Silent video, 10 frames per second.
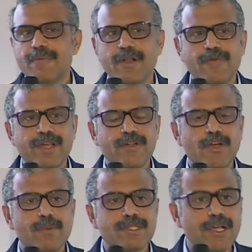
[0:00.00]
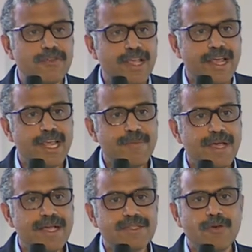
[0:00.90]
we are talking about Saudi Arabia
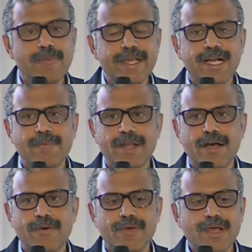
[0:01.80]
is opening up now.